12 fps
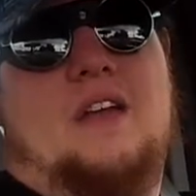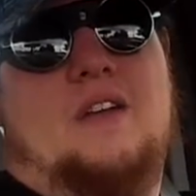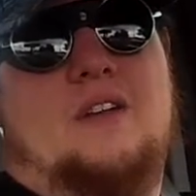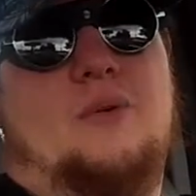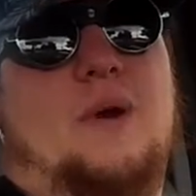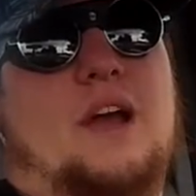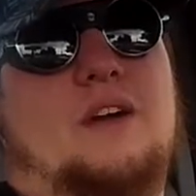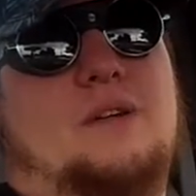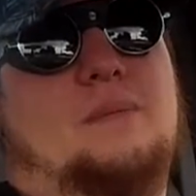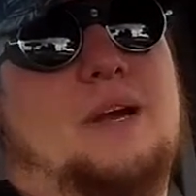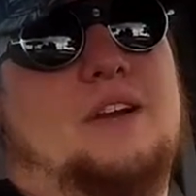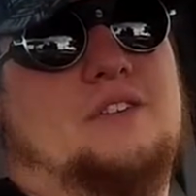do I own a
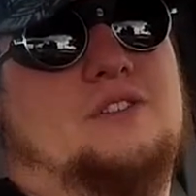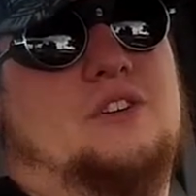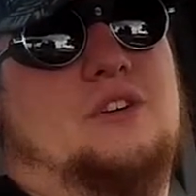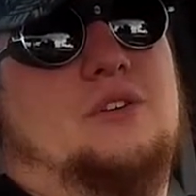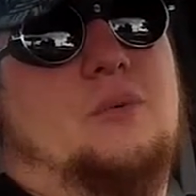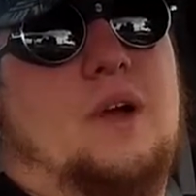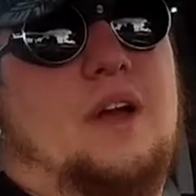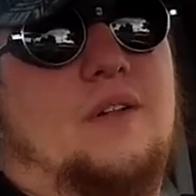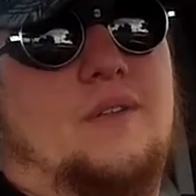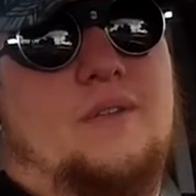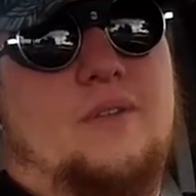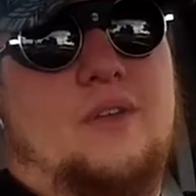Powerstroke? Well,
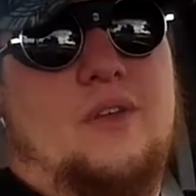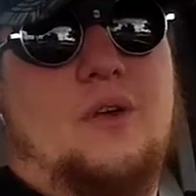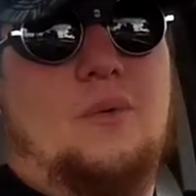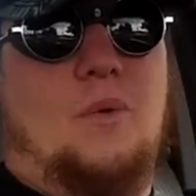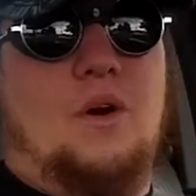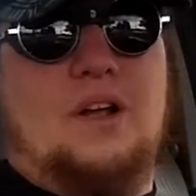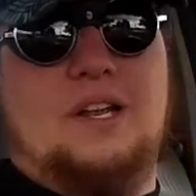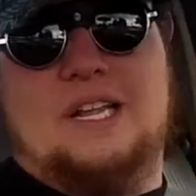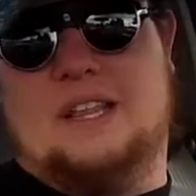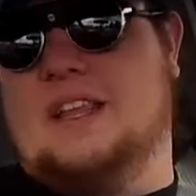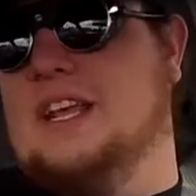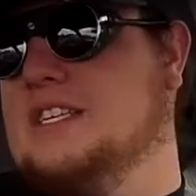
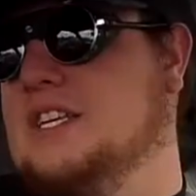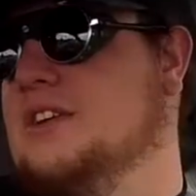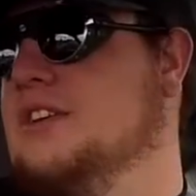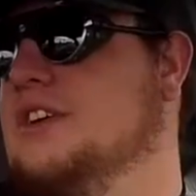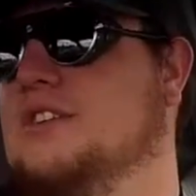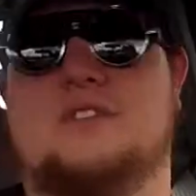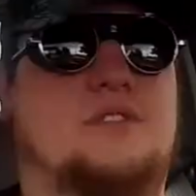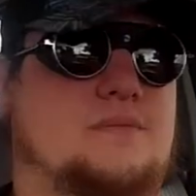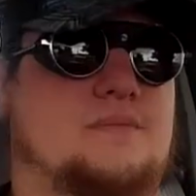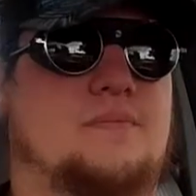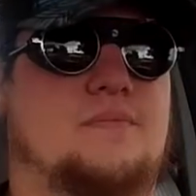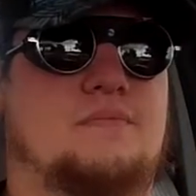one, the interiors,
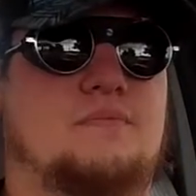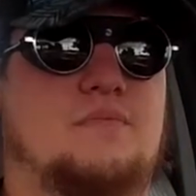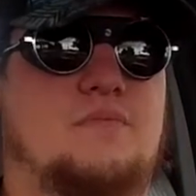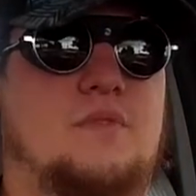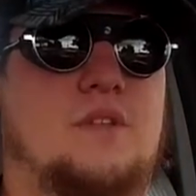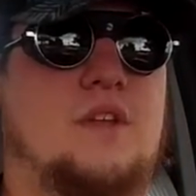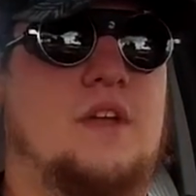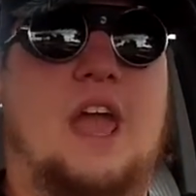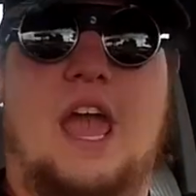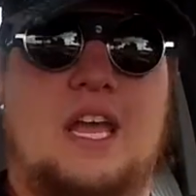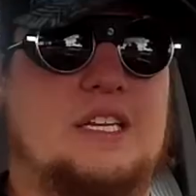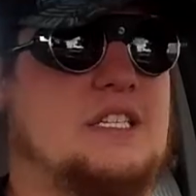
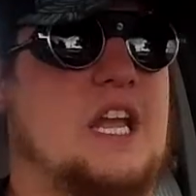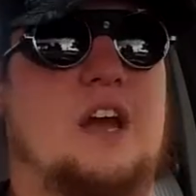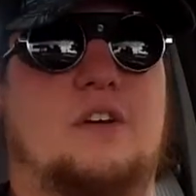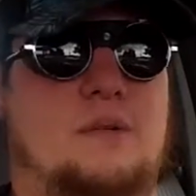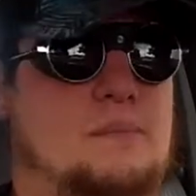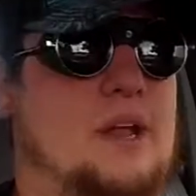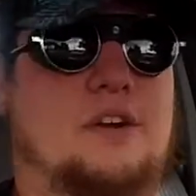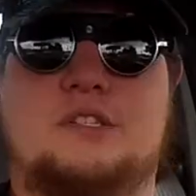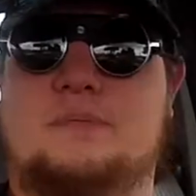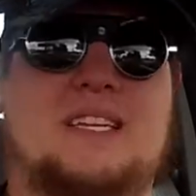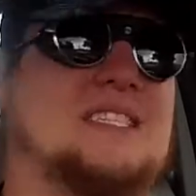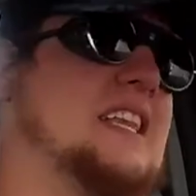hands down, are better,
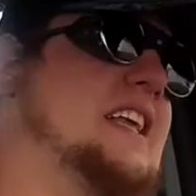especially the